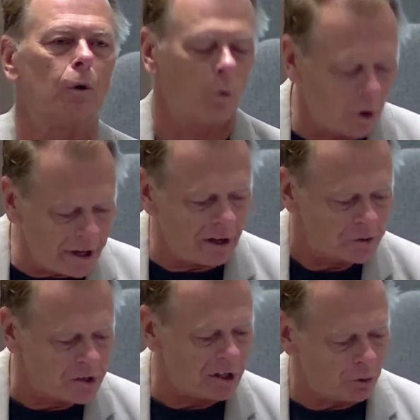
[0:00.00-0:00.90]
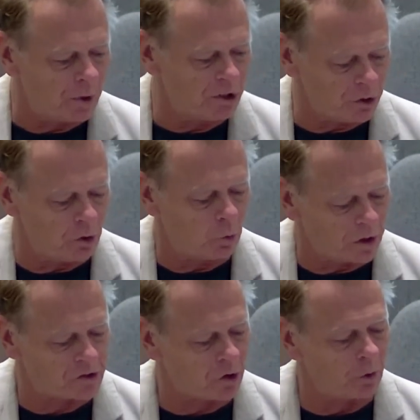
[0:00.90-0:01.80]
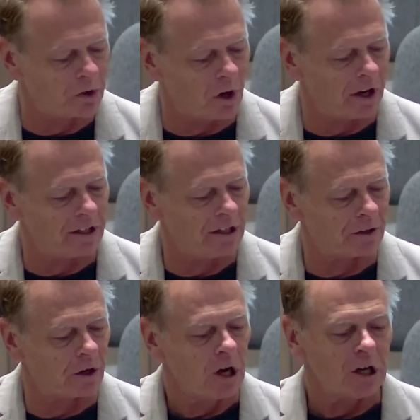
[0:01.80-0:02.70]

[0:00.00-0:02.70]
What else can we do? What's going on here?